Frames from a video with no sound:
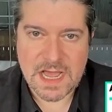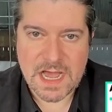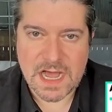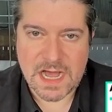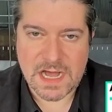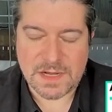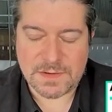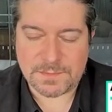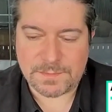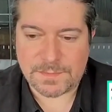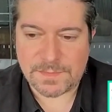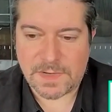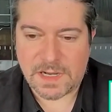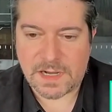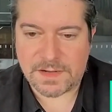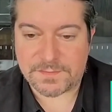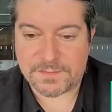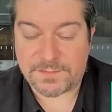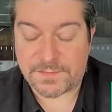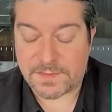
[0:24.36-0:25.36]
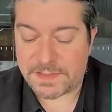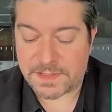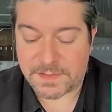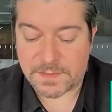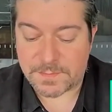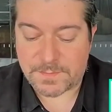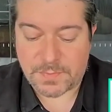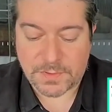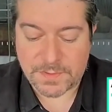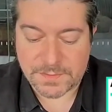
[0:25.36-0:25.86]
Um, uh, another
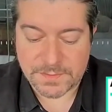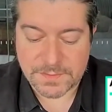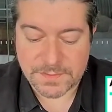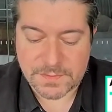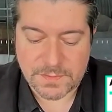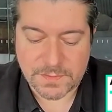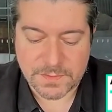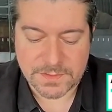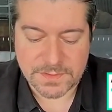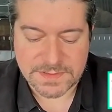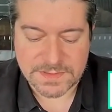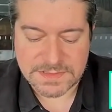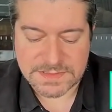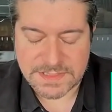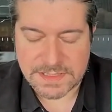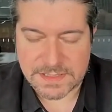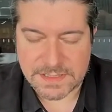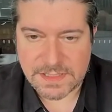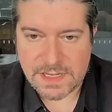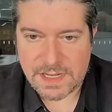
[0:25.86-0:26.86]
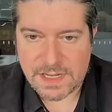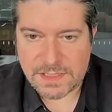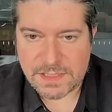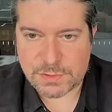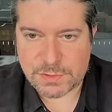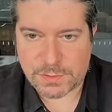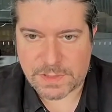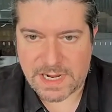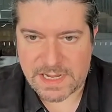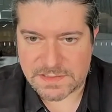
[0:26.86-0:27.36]
point on the quarter is that
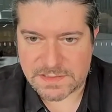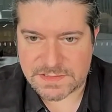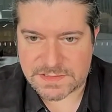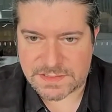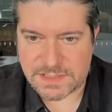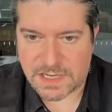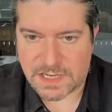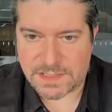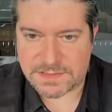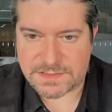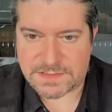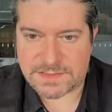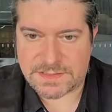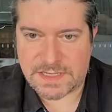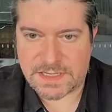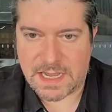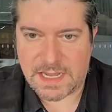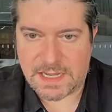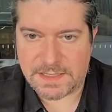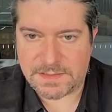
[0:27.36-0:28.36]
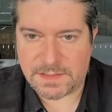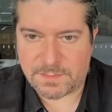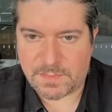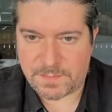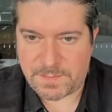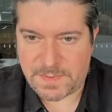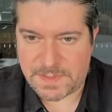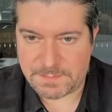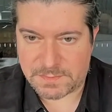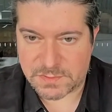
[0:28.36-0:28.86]
trial starts, uh, number
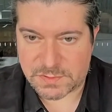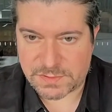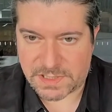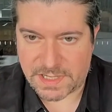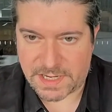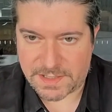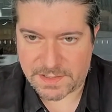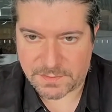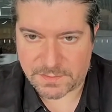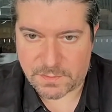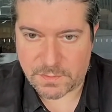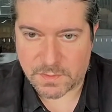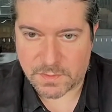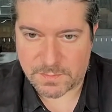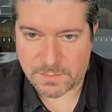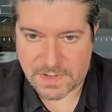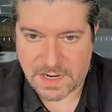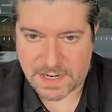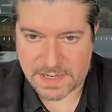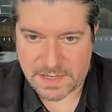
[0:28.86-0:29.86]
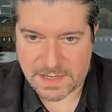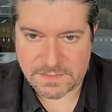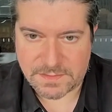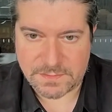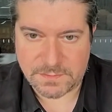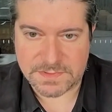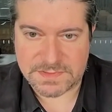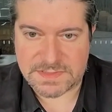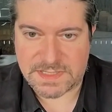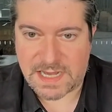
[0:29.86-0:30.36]
of people trying our core product
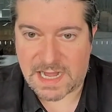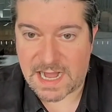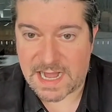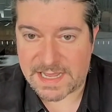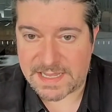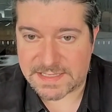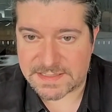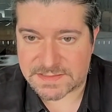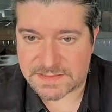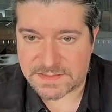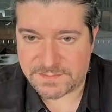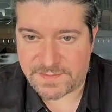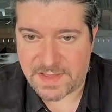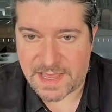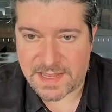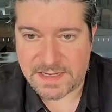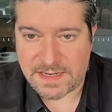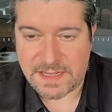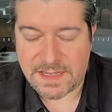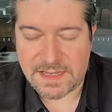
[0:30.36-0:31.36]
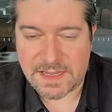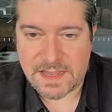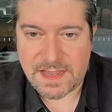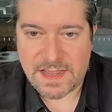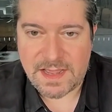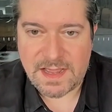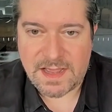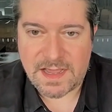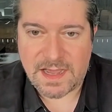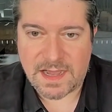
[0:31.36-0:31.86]
was the highest of any
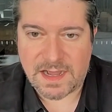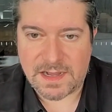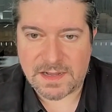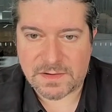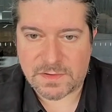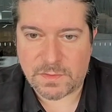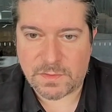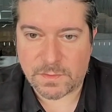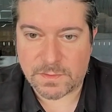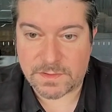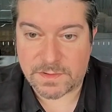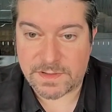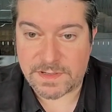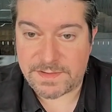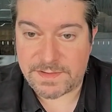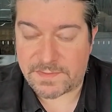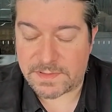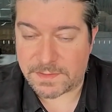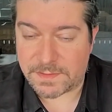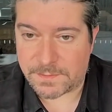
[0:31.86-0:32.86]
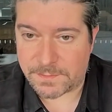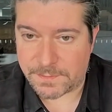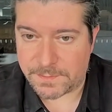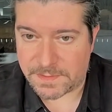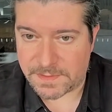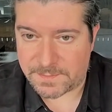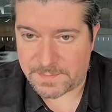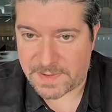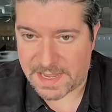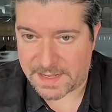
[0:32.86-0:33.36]
uh, quarter, even
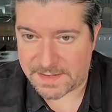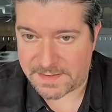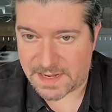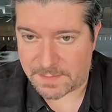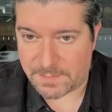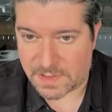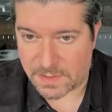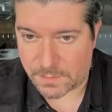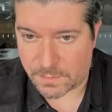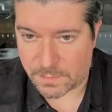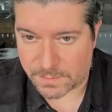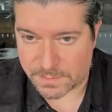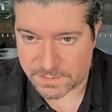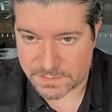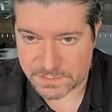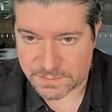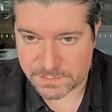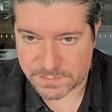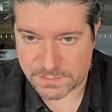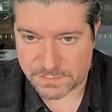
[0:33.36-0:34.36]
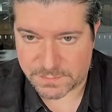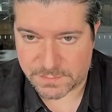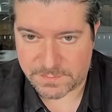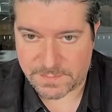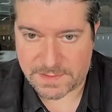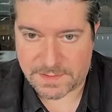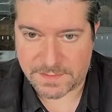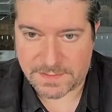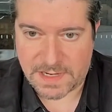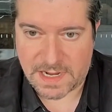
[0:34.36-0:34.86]
including pandemic quarters, which were record